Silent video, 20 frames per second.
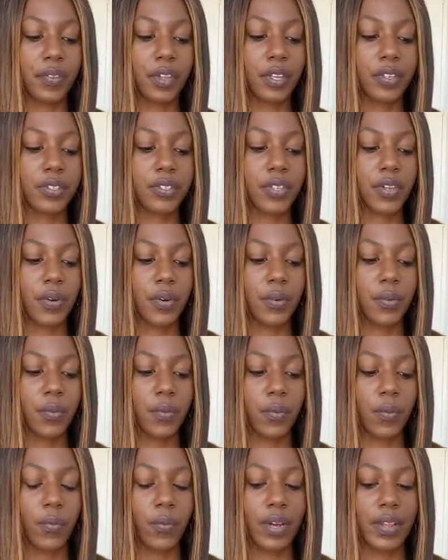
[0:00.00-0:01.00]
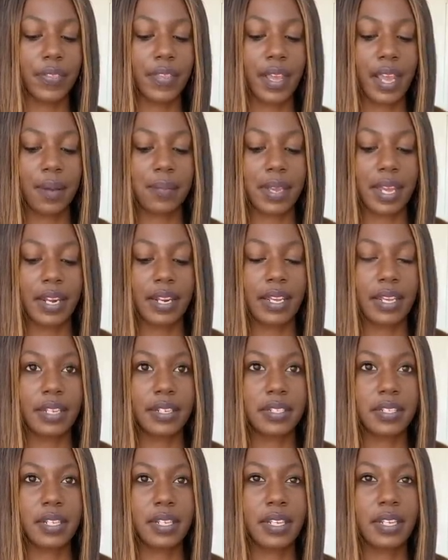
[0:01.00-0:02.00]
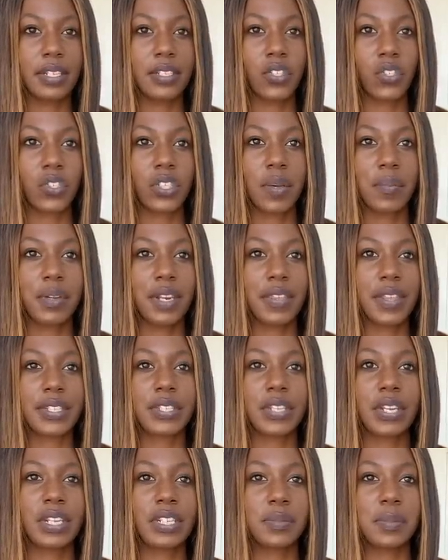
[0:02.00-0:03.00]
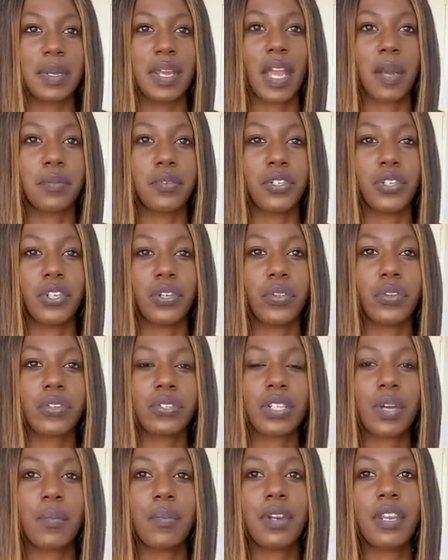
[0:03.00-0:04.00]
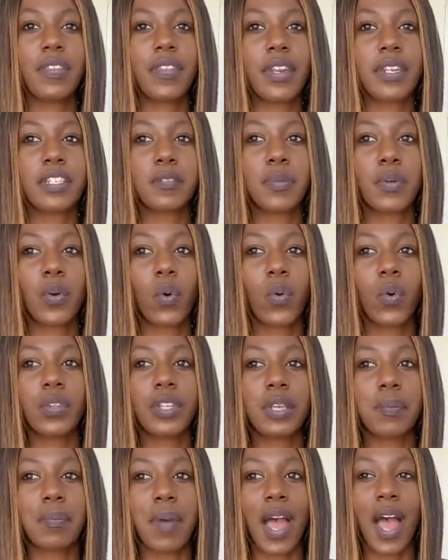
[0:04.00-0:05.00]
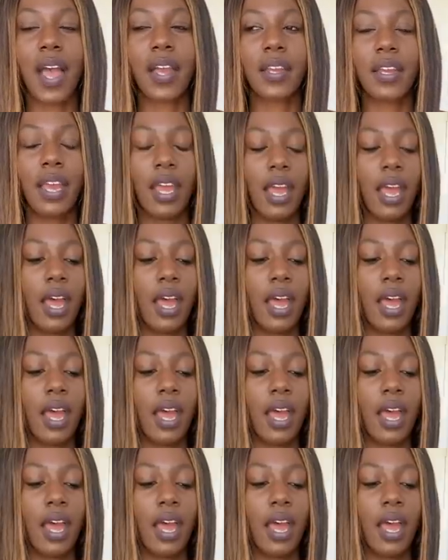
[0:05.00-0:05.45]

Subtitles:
So one thing I'm getting instantly is there's somebody that's going to speak up to you. There's somebody that has been holding back,